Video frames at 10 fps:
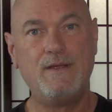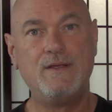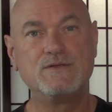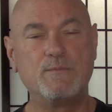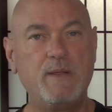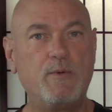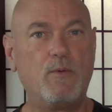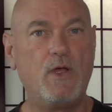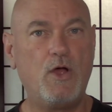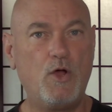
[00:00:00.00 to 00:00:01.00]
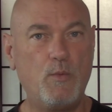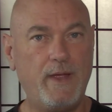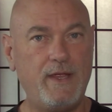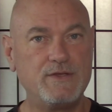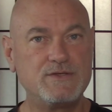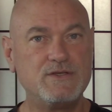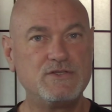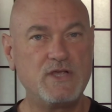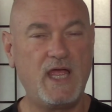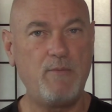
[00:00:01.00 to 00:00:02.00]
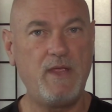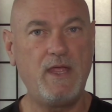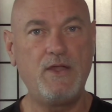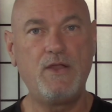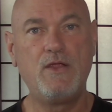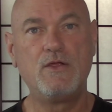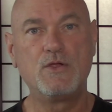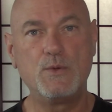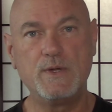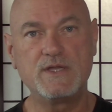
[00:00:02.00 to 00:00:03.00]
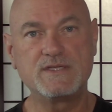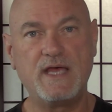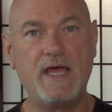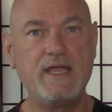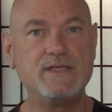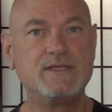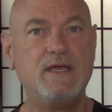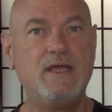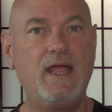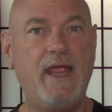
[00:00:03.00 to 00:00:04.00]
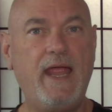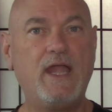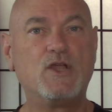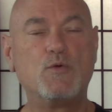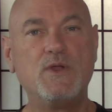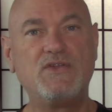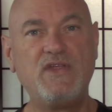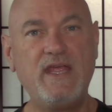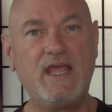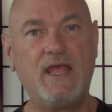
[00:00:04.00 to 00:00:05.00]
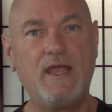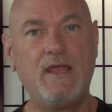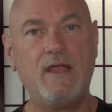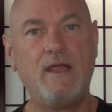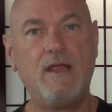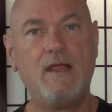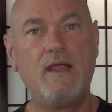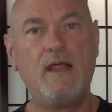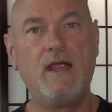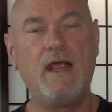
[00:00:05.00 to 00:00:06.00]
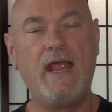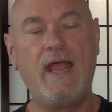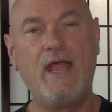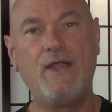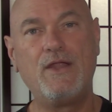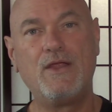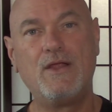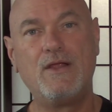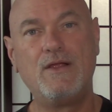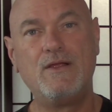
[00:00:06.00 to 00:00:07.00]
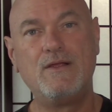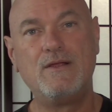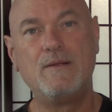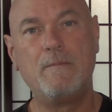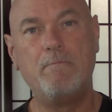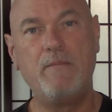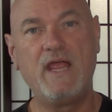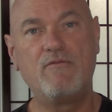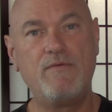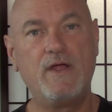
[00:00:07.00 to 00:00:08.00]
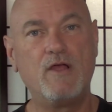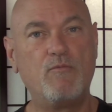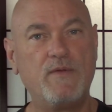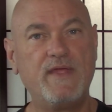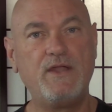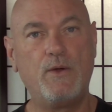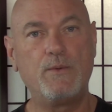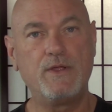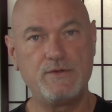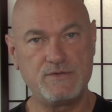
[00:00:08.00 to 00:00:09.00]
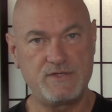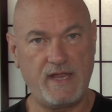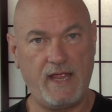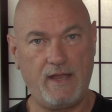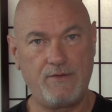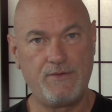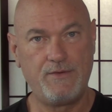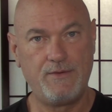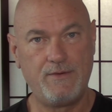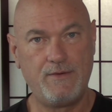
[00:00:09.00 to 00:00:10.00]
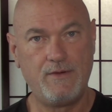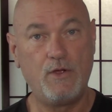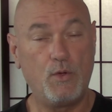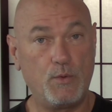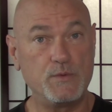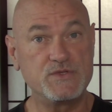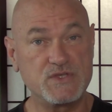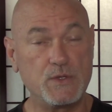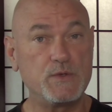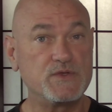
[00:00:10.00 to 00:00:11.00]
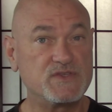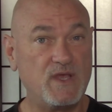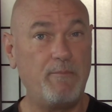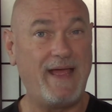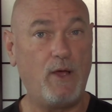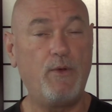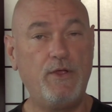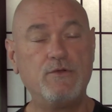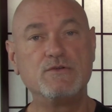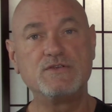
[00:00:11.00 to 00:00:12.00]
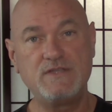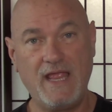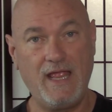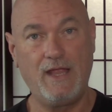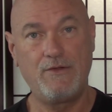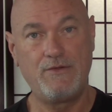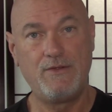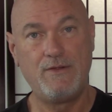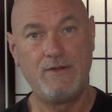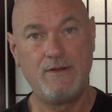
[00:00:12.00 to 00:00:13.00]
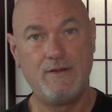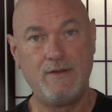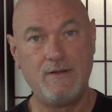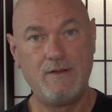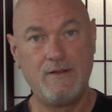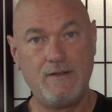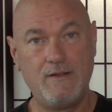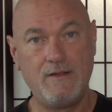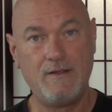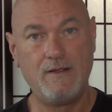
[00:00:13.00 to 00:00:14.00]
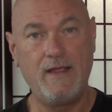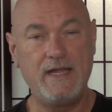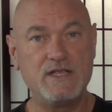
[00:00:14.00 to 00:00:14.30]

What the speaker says: So people will always chime in, criticize, and critique and make fun of what they don't understand. Old souls somehow understand. And